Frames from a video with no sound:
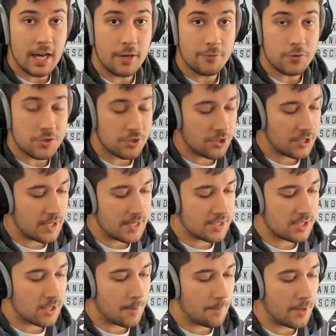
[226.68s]
And I've also
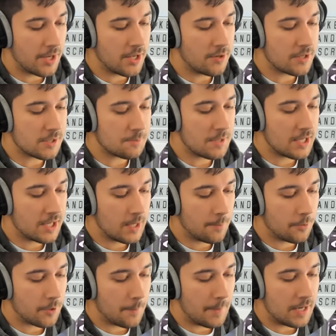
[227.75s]
connected up my U S B
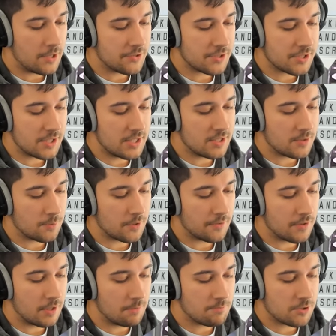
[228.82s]
keyboard and mouse into one of
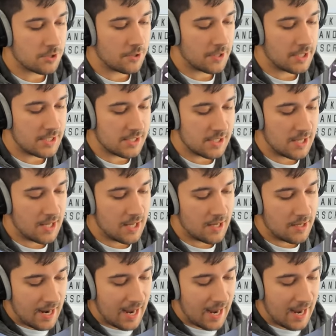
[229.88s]
the sockets here.